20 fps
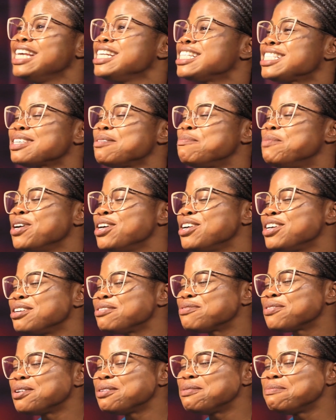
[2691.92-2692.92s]
it's a
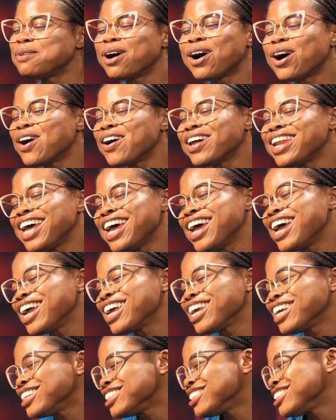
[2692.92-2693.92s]
beautiful
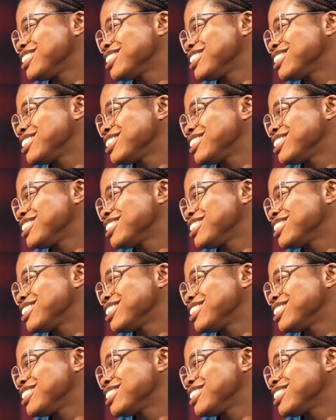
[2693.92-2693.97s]
morning.